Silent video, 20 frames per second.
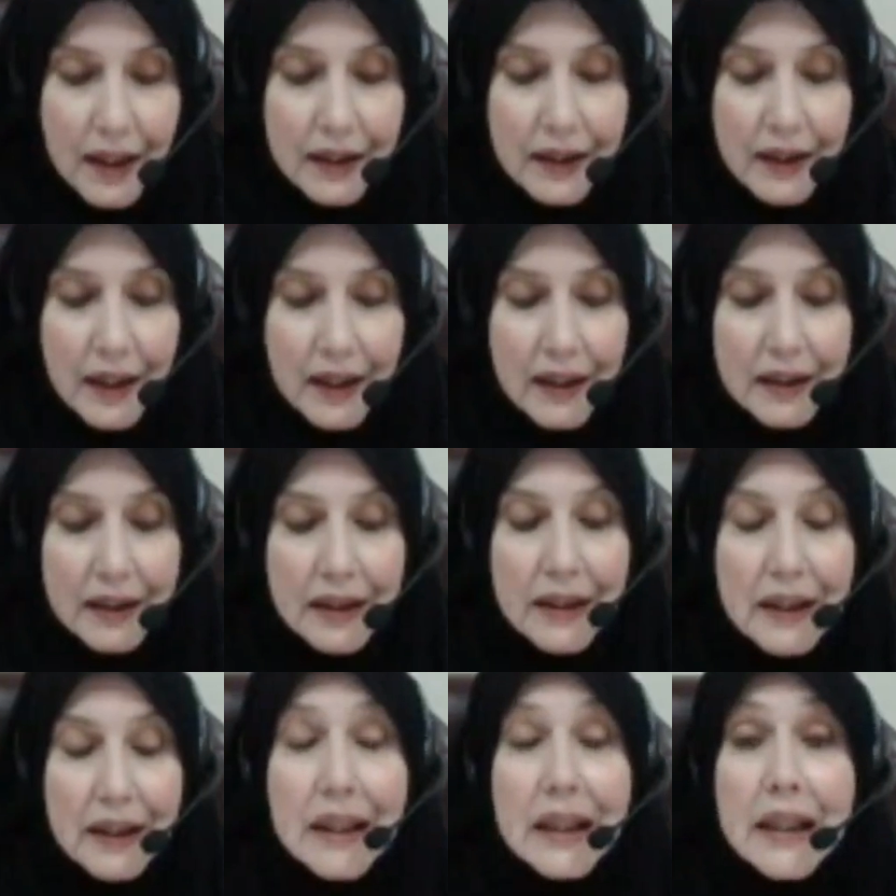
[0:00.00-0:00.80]
And
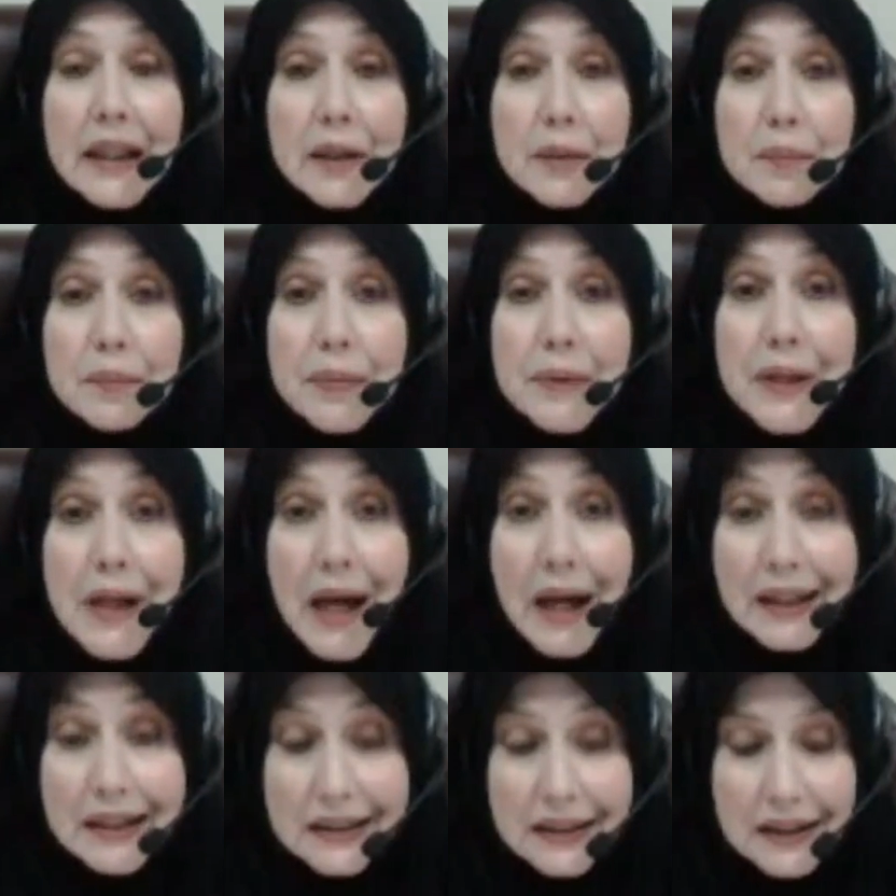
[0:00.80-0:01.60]
then
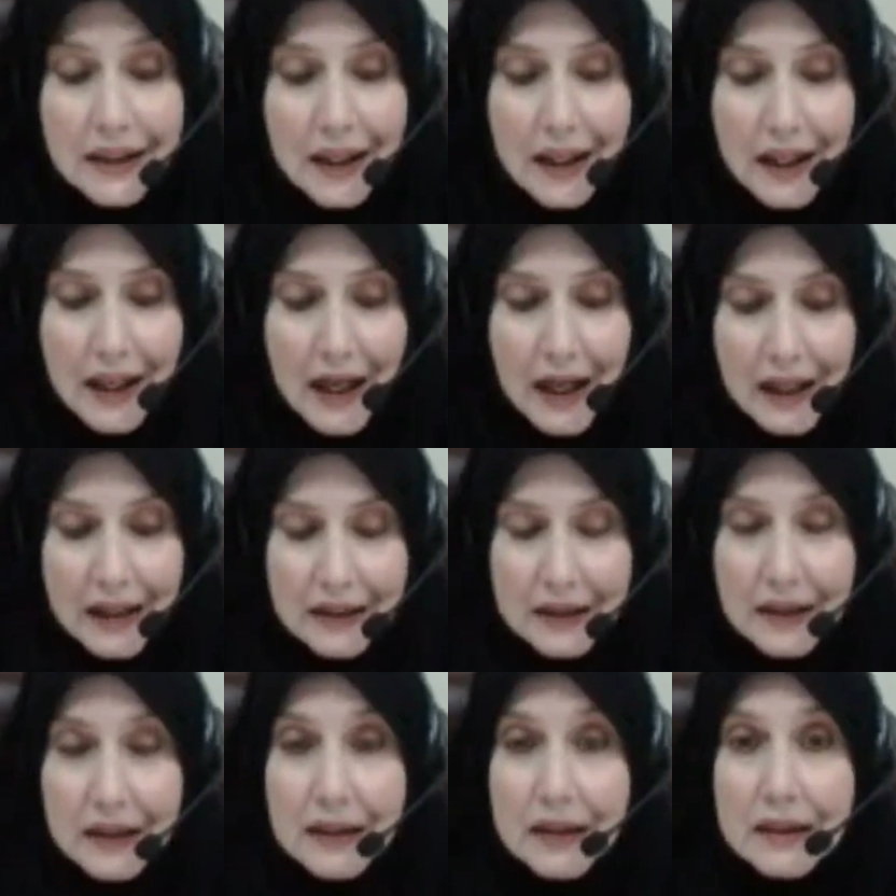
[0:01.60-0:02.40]
Ibnet
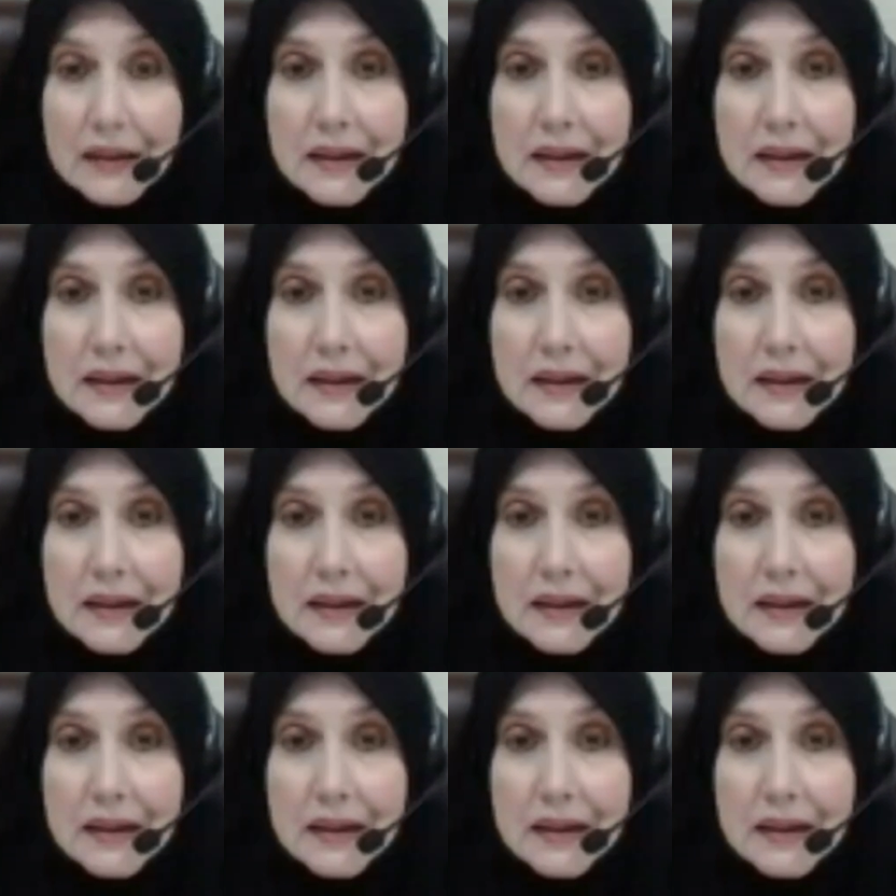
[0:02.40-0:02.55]
Khal.